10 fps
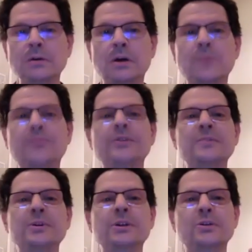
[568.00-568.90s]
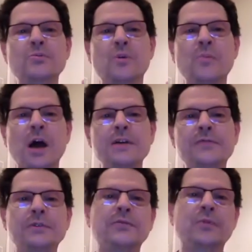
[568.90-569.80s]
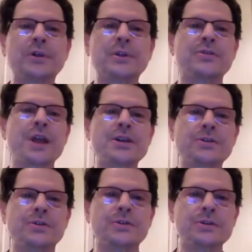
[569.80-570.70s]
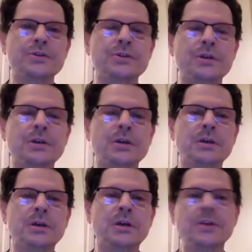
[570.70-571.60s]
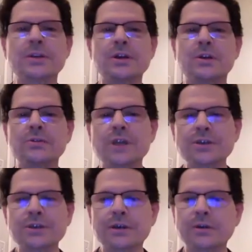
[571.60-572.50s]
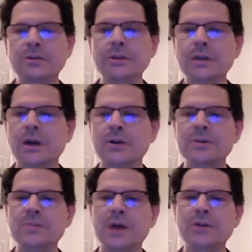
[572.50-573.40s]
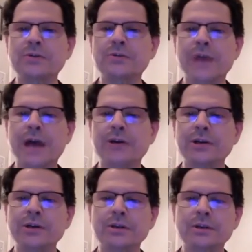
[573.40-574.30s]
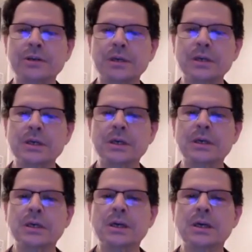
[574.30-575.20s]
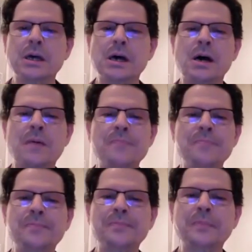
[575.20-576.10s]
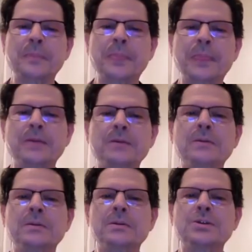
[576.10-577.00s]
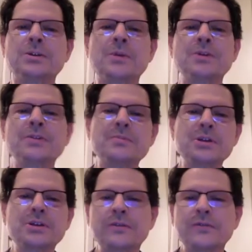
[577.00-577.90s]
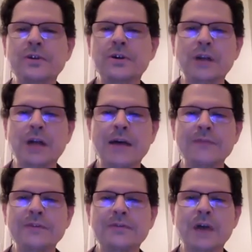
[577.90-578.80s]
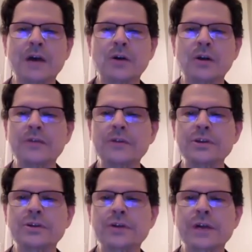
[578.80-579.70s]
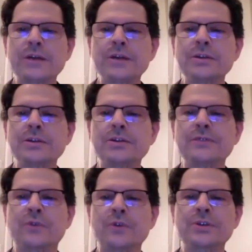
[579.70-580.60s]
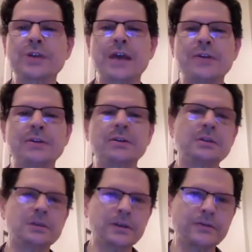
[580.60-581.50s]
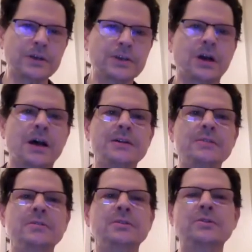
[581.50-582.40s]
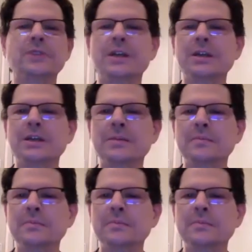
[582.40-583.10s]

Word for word: hopefully be a little more mindful of what their nature is and that they don't necessarily correspond to reality. Um, so much of the mischief in our lives, if not all of it, is created in this fourth skandha, leaving aside, you know, getting hit